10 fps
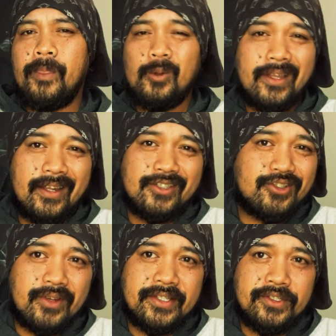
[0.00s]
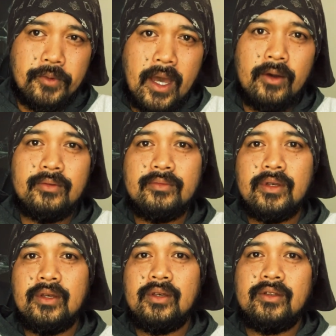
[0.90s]
Don't let it stress you out.
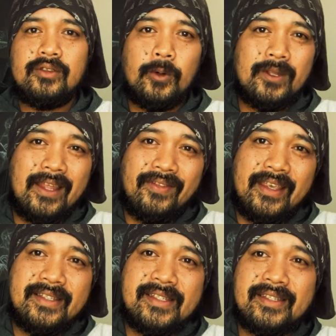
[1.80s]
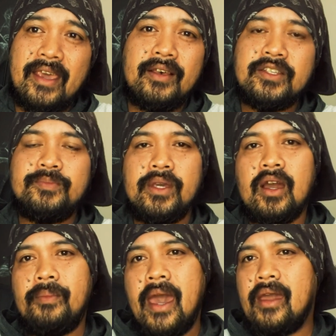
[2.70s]
Don't let these sails
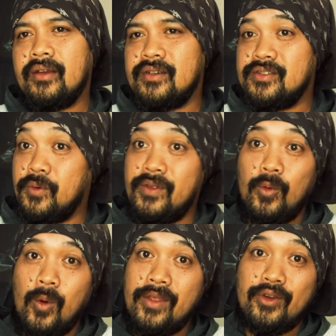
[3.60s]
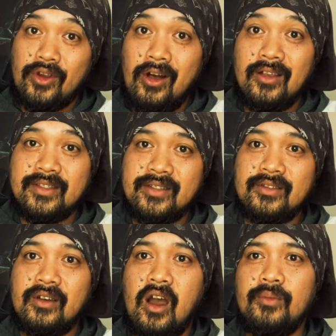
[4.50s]
become anchors when the weather calls us
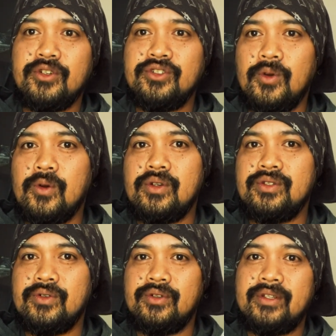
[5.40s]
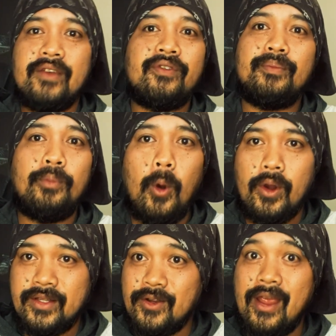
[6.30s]
to calmer shores or different
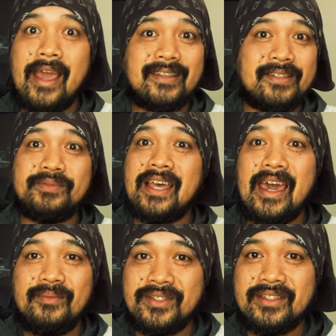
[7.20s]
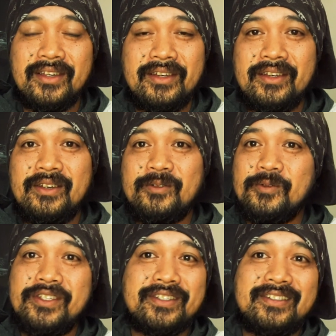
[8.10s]
ports. Or heck, sometimes
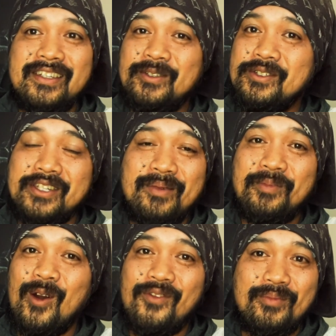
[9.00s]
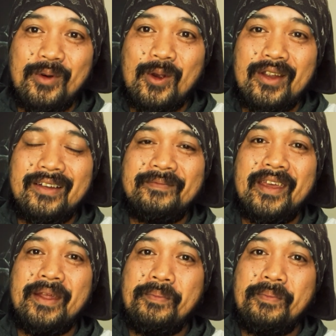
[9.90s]
we just need to jump overboard and